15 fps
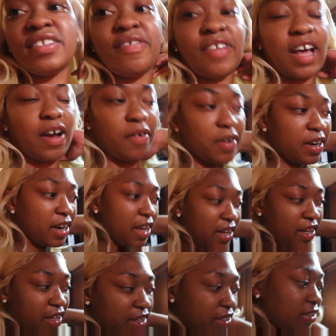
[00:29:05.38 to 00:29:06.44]
the flour.
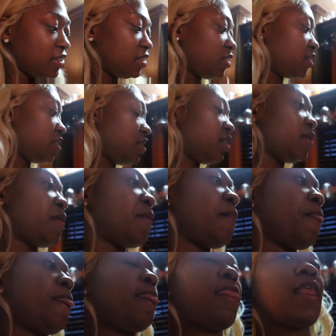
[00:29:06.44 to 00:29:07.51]
And
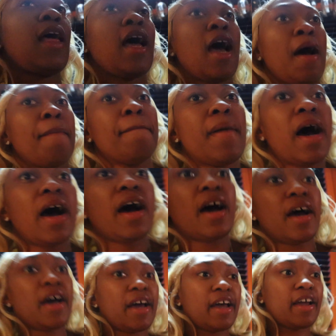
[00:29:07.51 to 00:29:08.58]

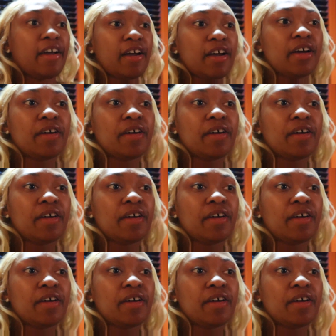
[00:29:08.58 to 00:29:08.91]
my